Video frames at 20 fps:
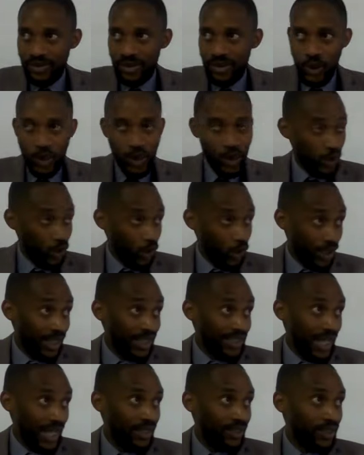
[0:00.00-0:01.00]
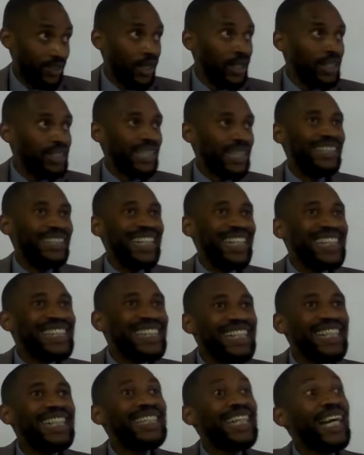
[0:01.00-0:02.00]
You, you understand?
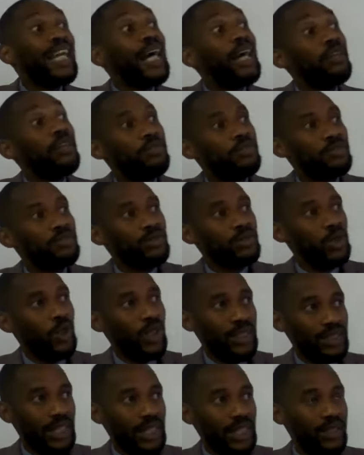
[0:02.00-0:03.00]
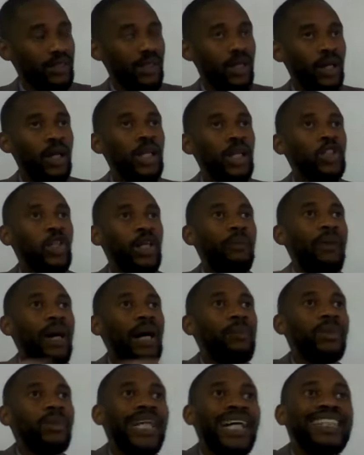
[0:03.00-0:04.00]
Suggesting it's alive. You understand? So the
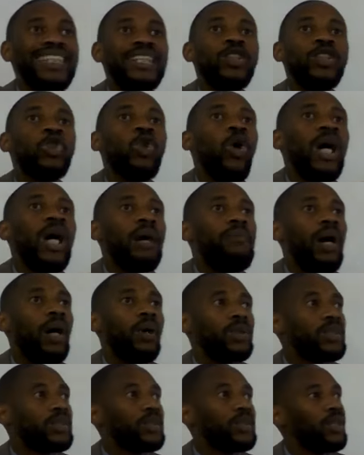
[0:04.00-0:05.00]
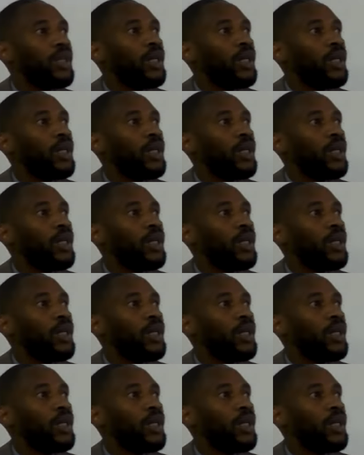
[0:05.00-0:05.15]
Bible doesn't talk about